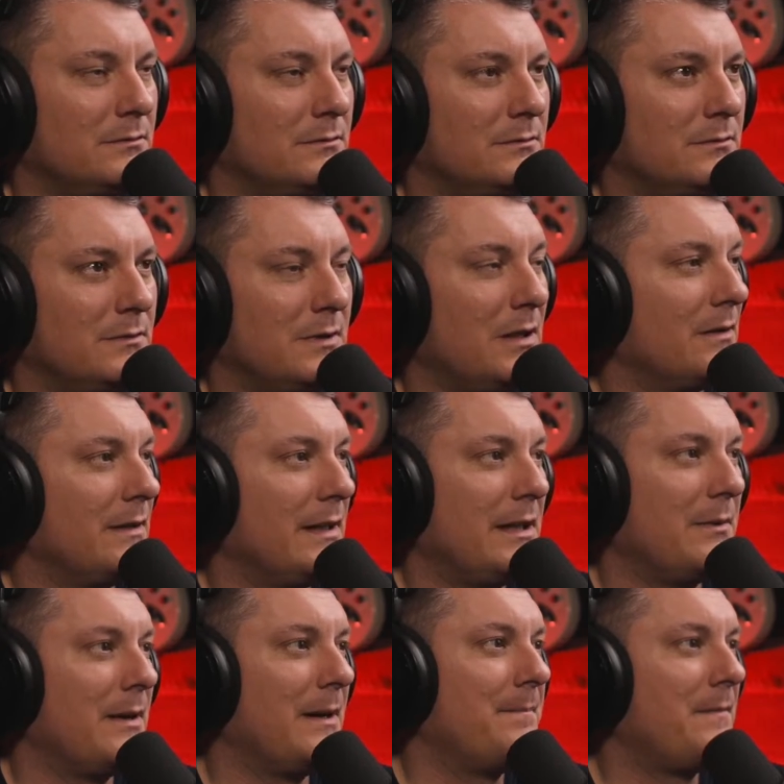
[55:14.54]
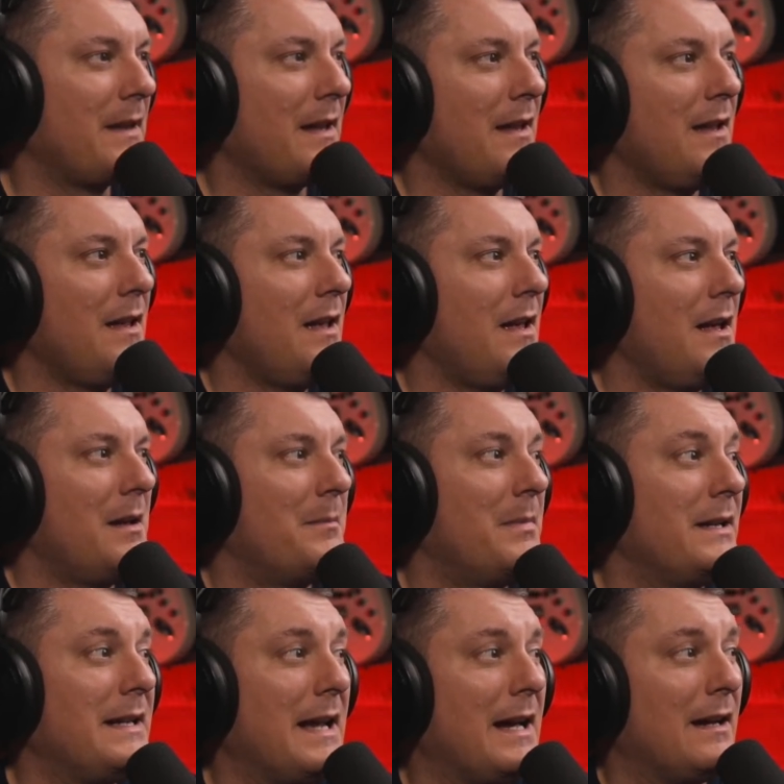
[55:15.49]
No, anyway,
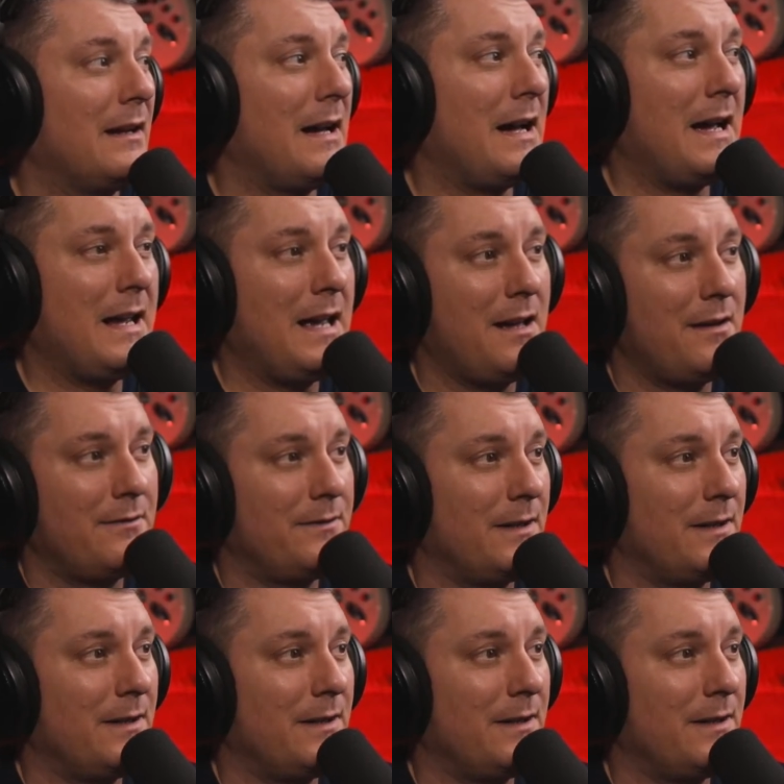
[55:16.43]
but yeah, I've